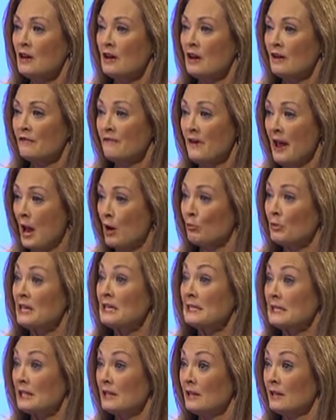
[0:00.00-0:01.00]

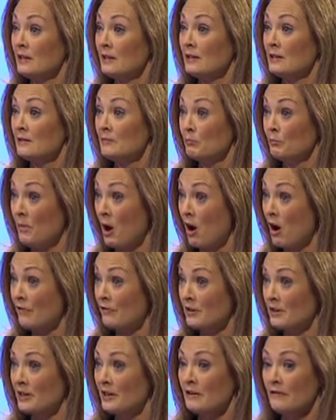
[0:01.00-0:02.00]
families in
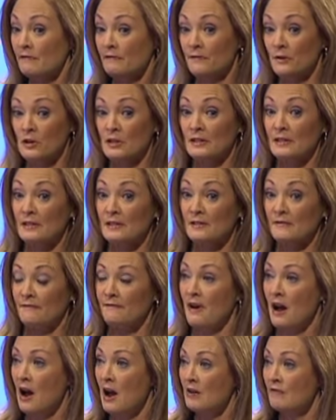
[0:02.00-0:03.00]
poverty versus
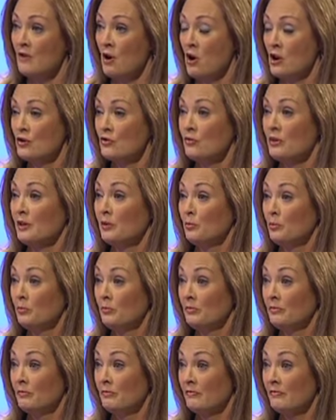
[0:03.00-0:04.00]
500
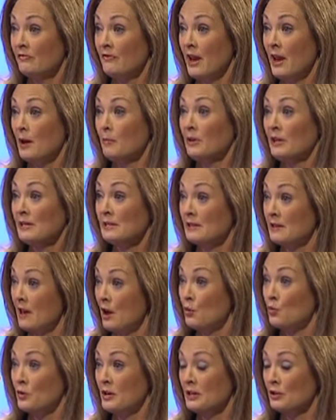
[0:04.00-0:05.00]
families
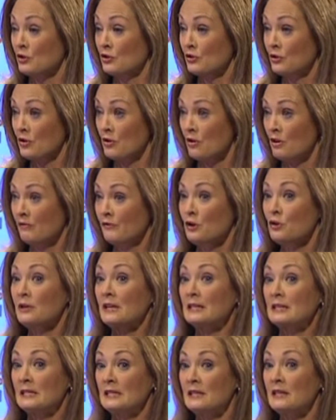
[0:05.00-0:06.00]
that we serve, you
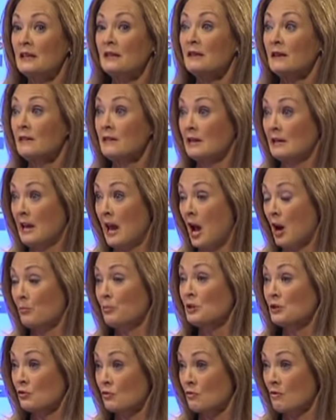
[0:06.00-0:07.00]
can see that the
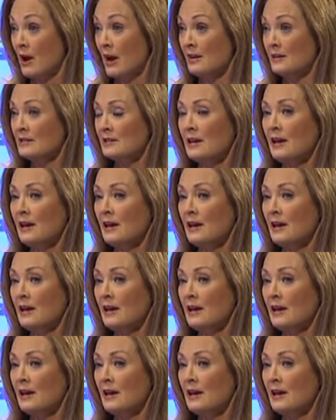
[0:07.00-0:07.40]
gap is great.